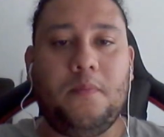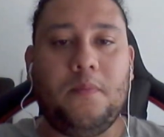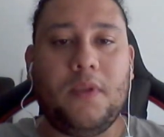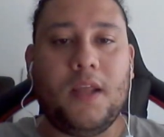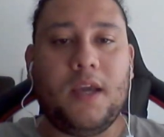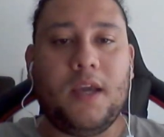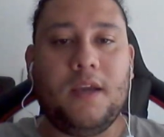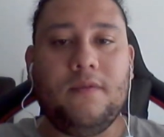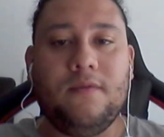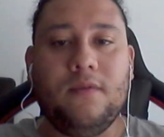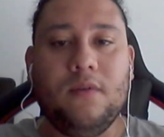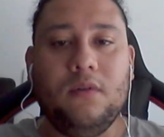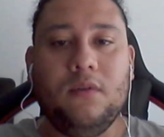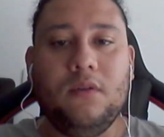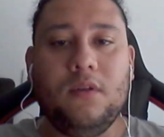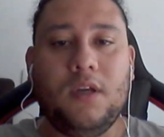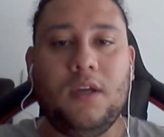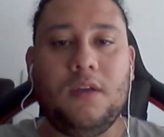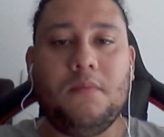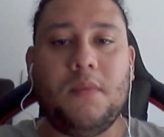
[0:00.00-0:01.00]

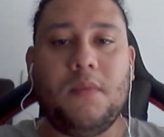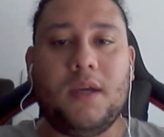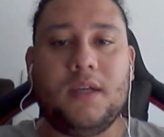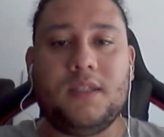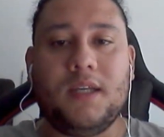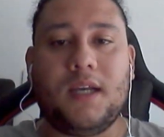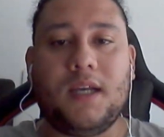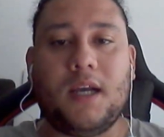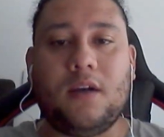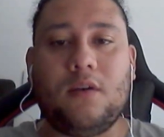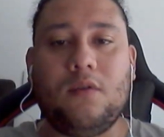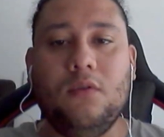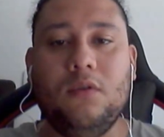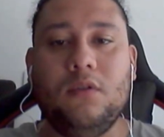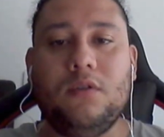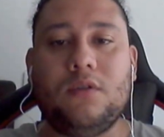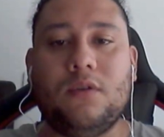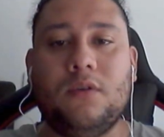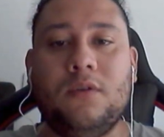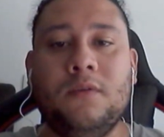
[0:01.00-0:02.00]
playful in Mexican
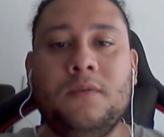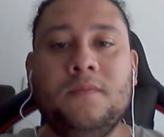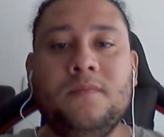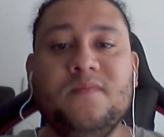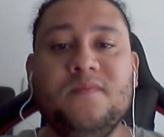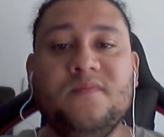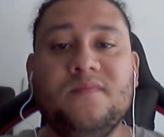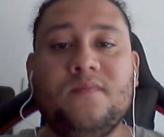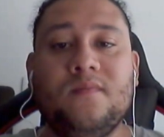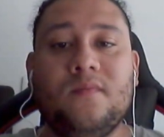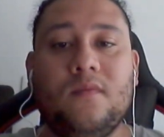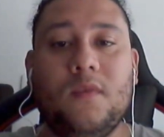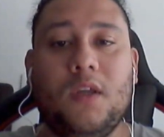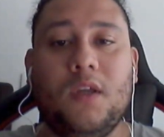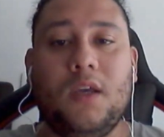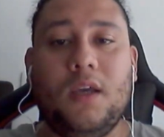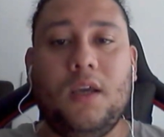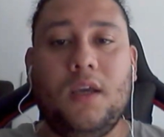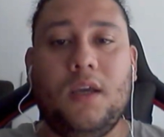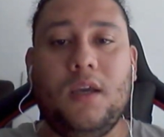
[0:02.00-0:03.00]
culture.
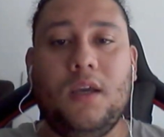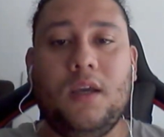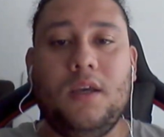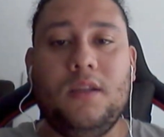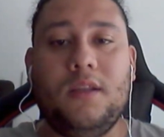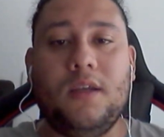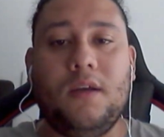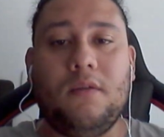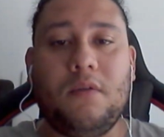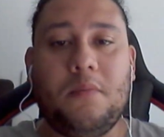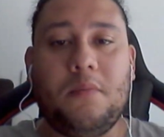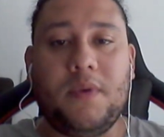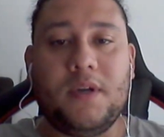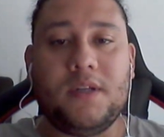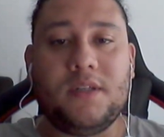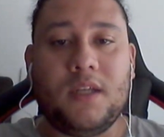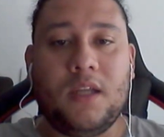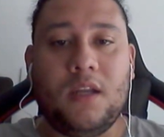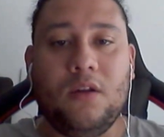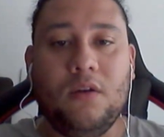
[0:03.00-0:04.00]
The
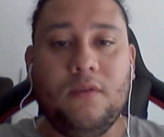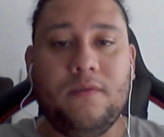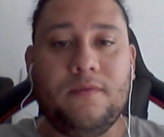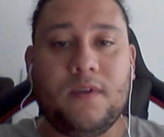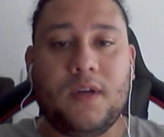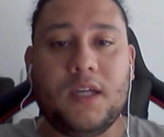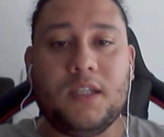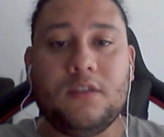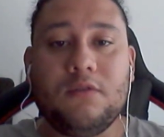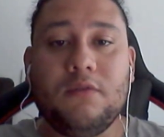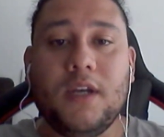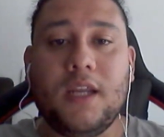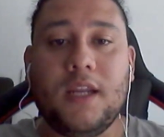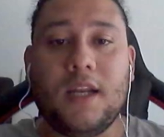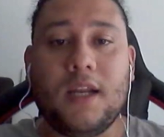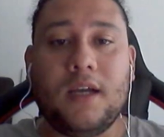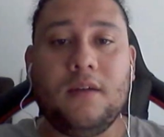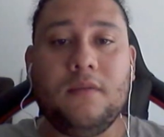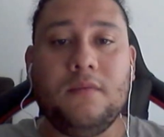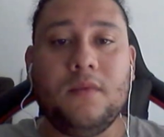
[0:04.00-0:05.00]
representative of
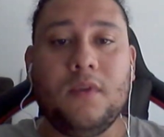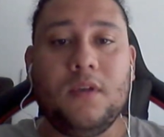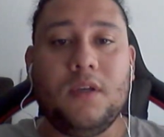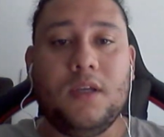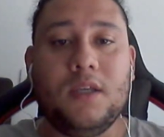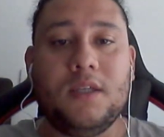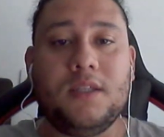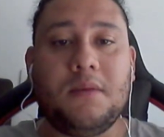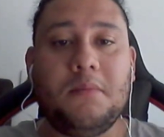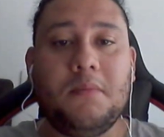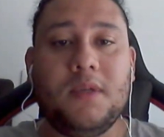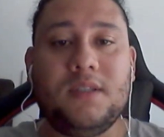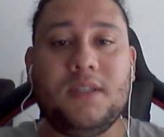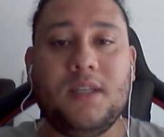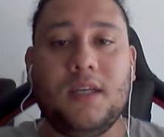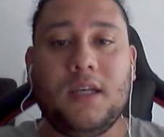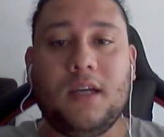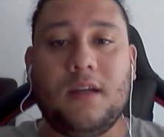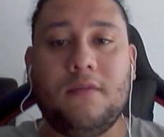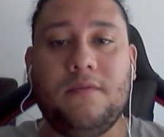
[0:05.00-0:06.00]
Katrina is a
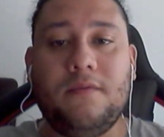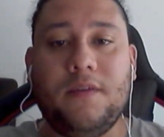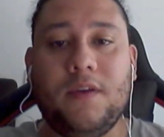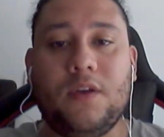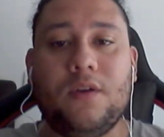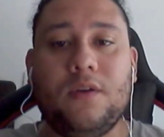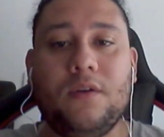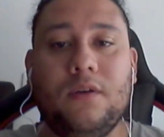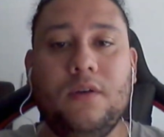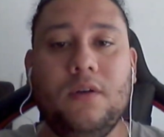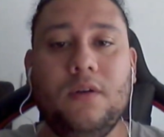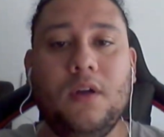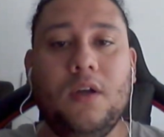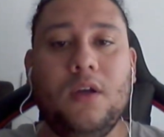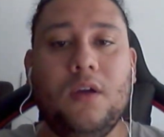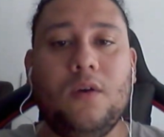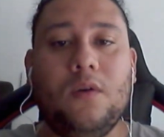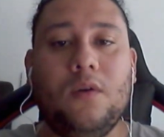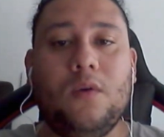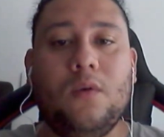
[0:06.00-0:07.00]
mystical figure
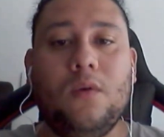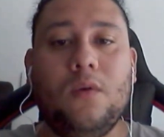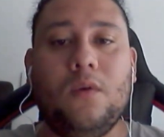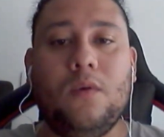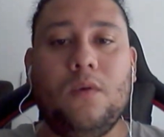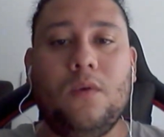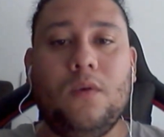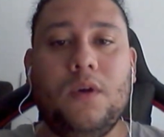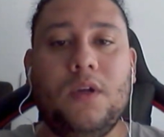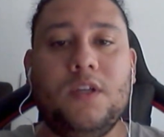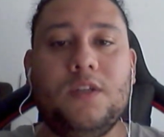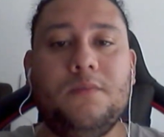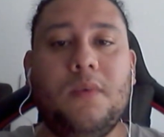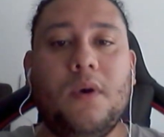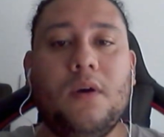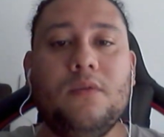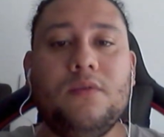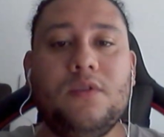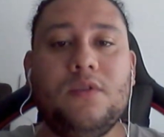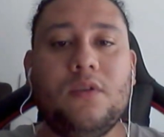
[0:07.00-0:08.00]
who is
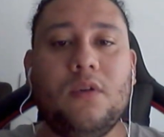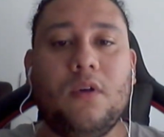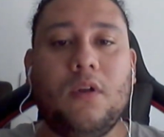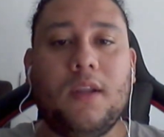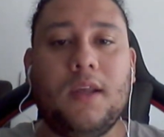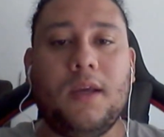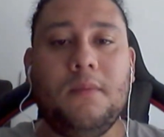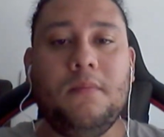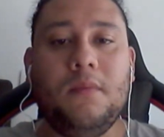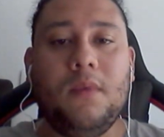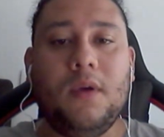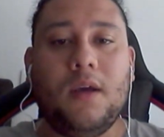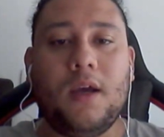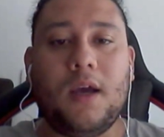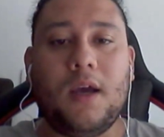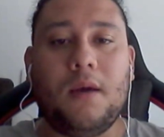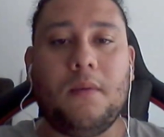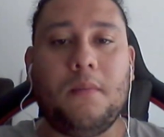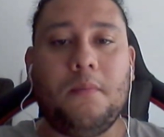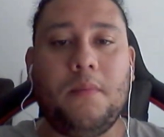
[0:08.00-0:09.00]
both solemn
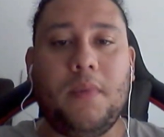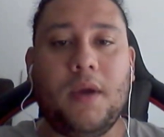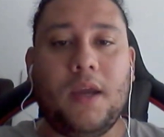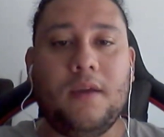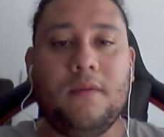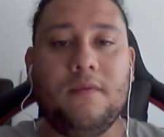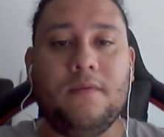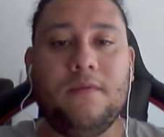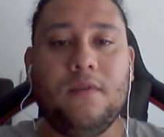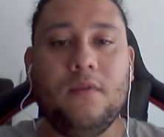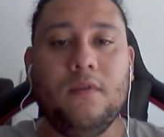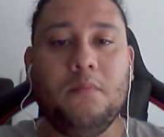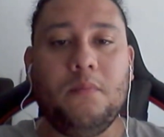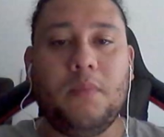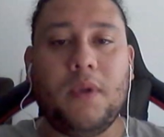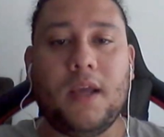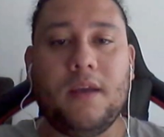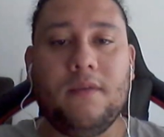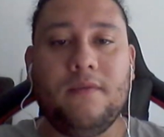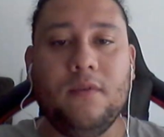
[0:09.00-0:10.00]
and
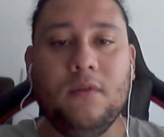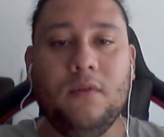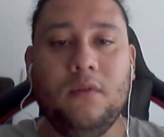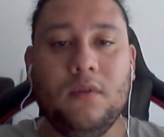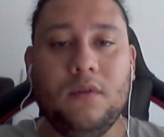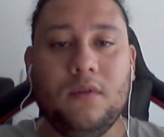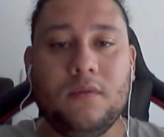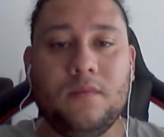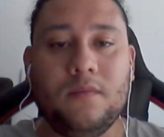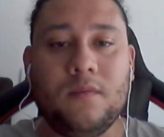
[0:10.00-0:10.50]
playful,